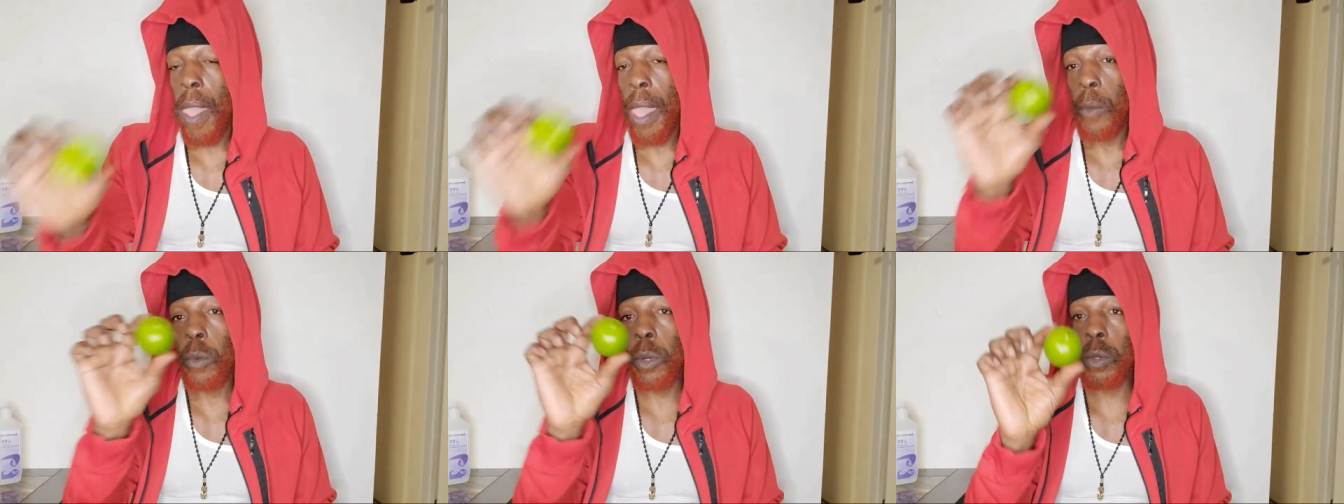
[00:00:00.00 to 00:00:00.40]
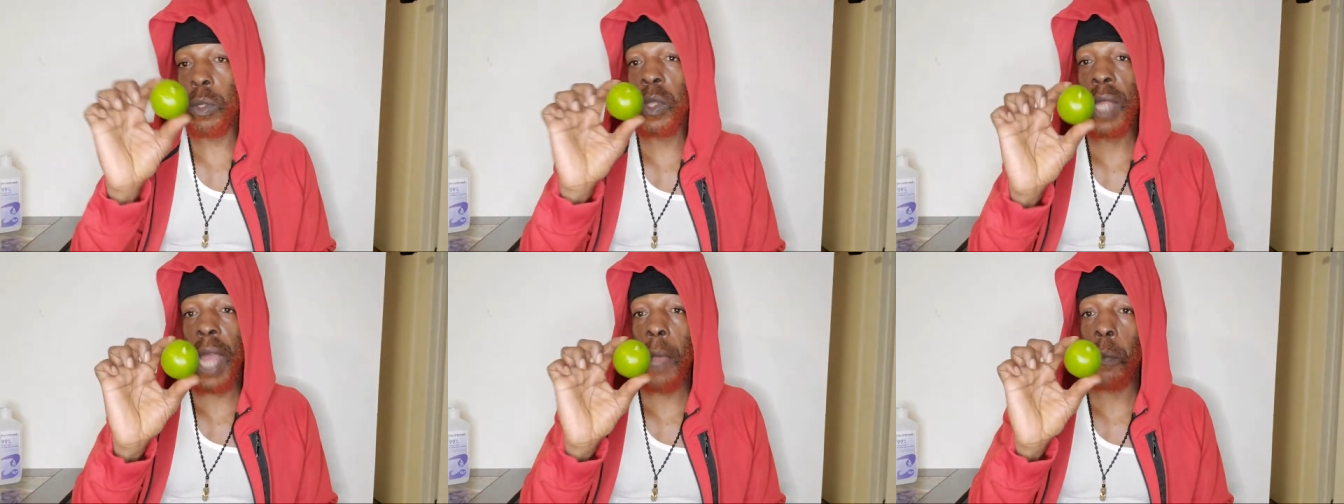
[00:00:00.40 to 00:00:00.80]
we will
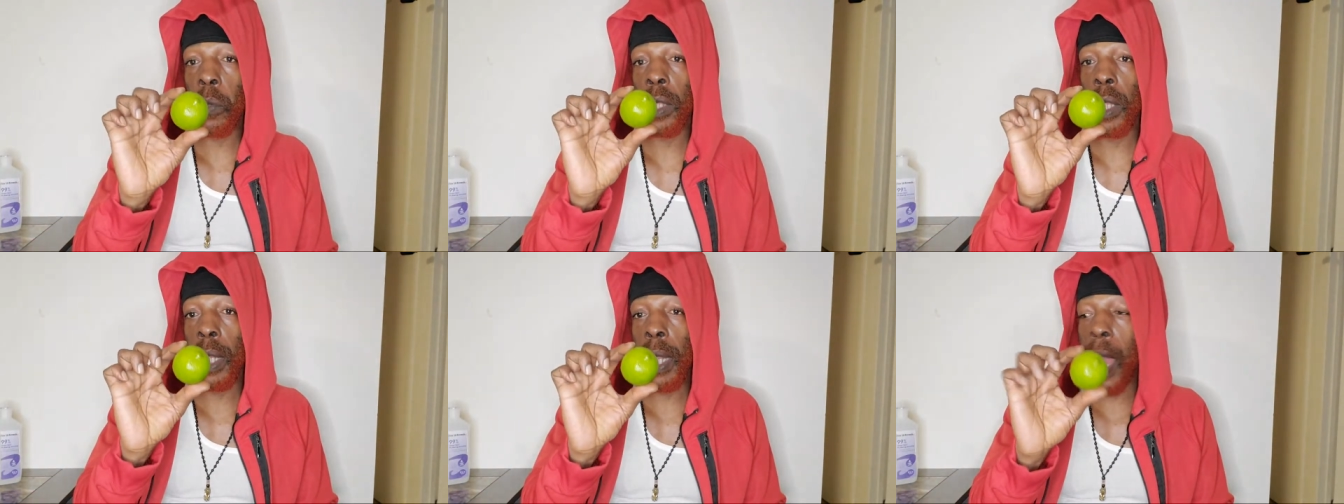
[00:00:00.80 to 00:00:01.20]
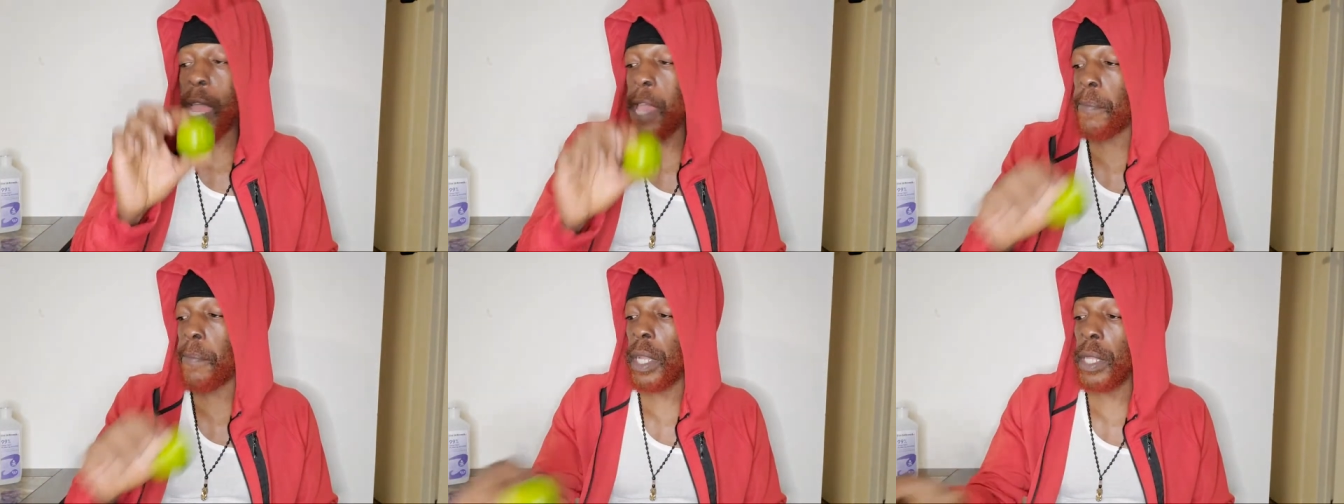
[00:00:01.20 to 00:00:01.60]
start with the
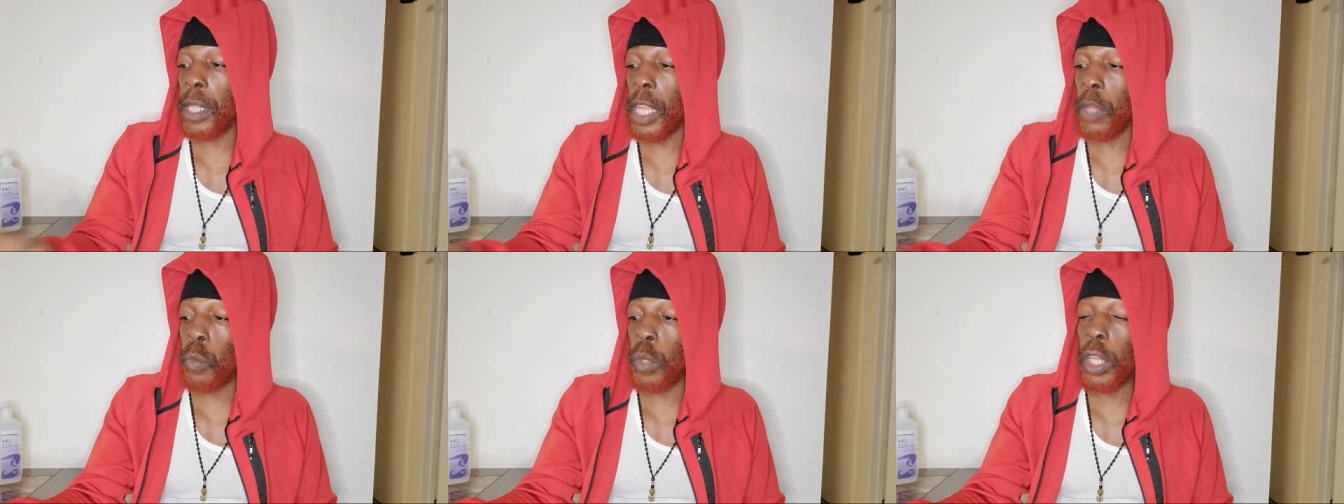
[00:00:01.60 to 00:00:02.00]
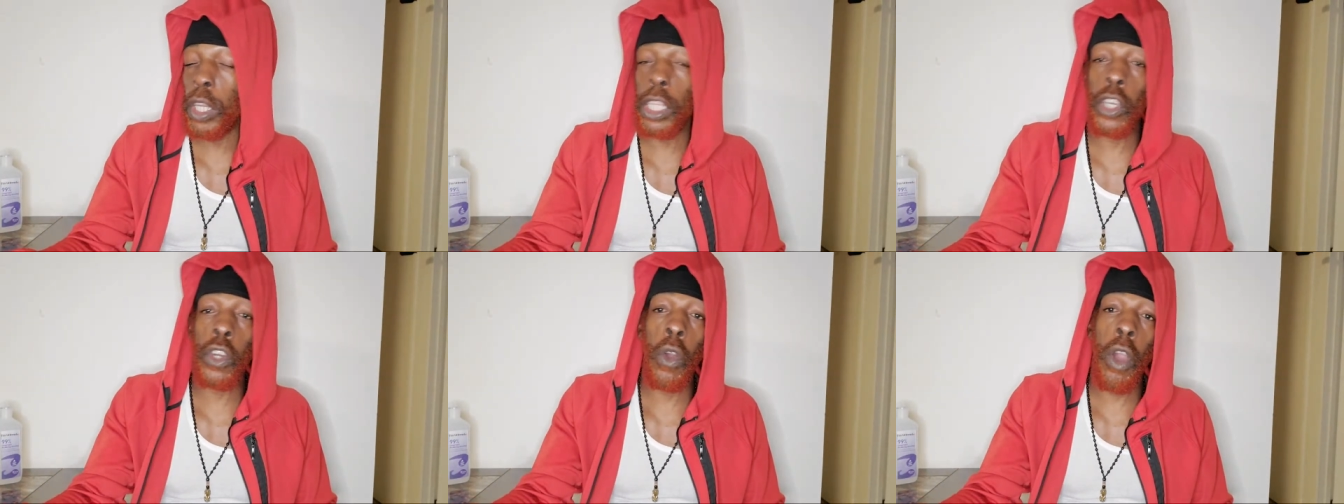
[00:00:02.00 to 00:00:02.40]
lime and then we're going
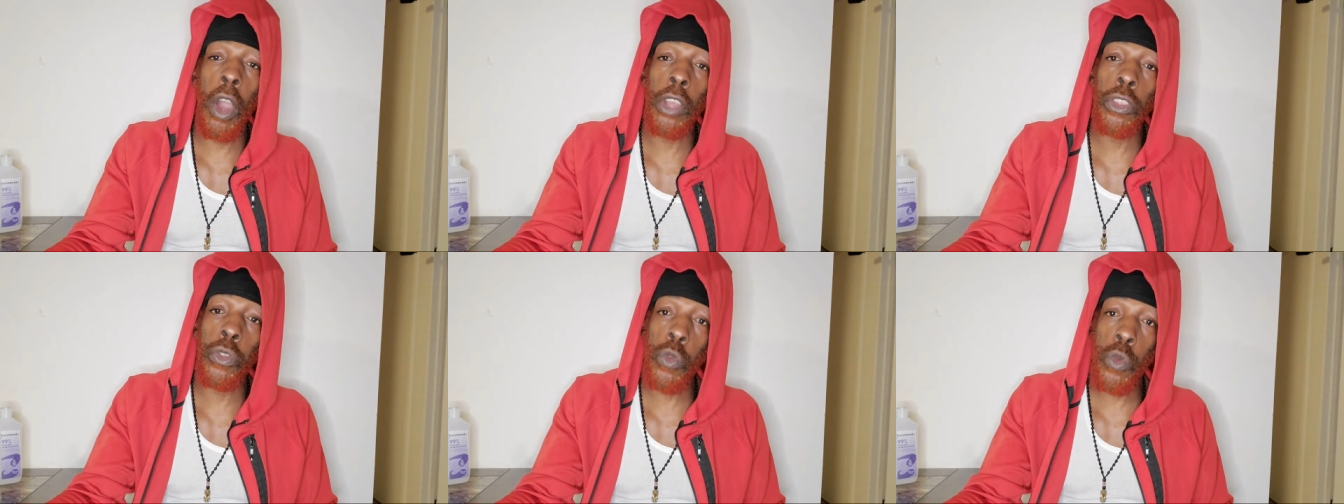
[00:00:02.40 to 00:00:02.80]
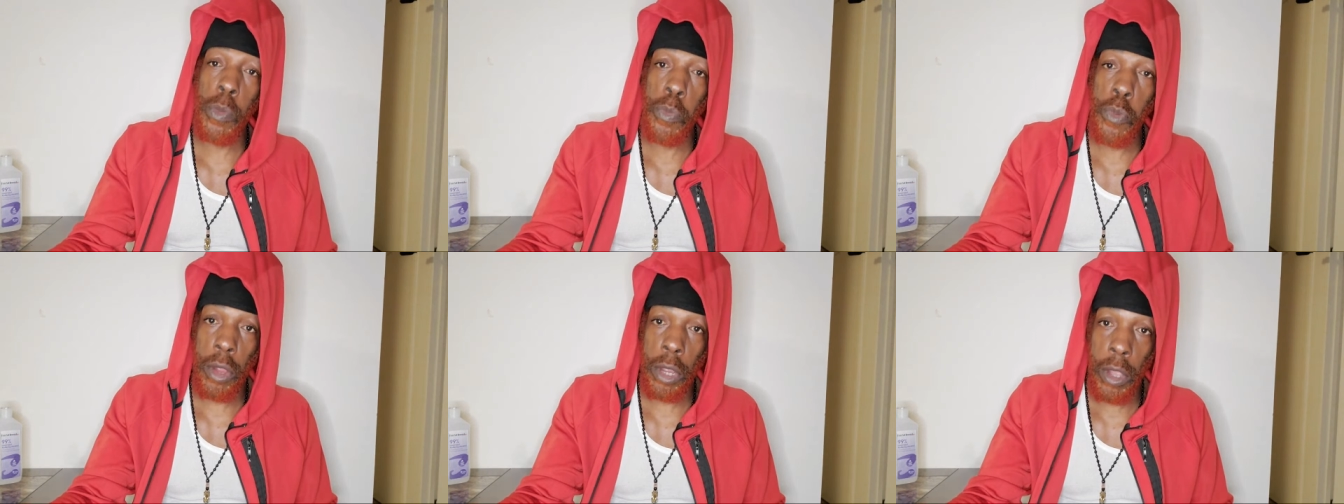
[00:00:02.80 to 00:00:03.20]
to go on to
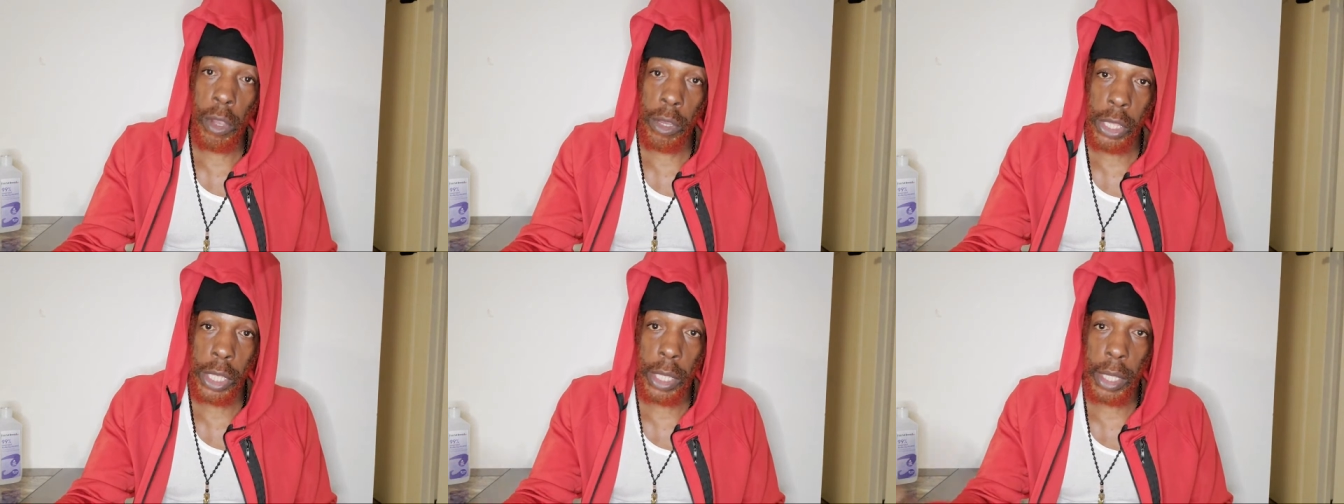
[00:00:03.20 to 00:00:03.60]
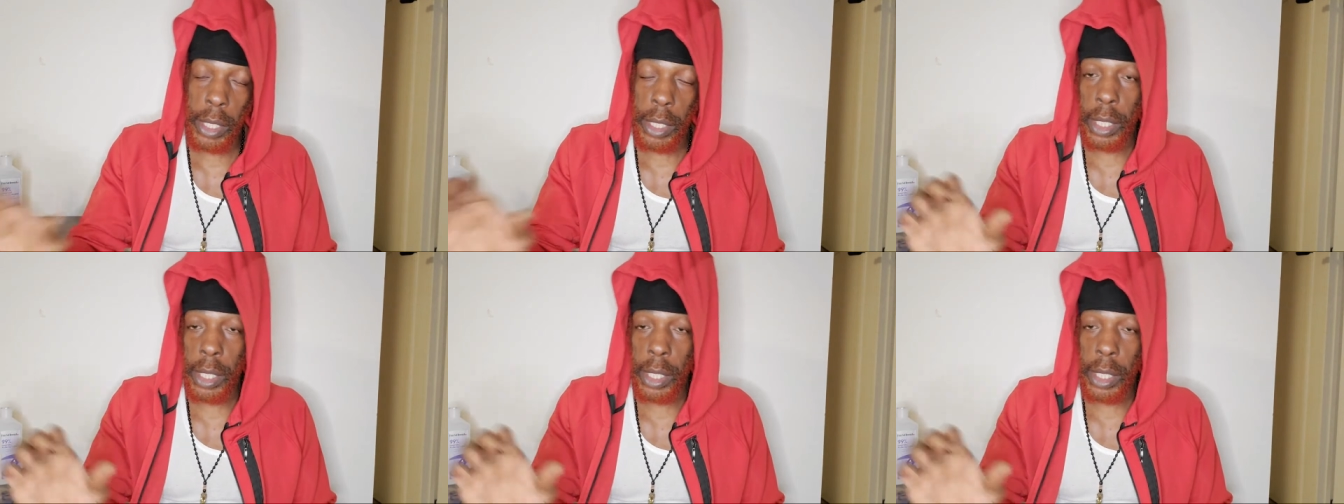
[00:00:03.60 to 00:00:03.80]
repercussion.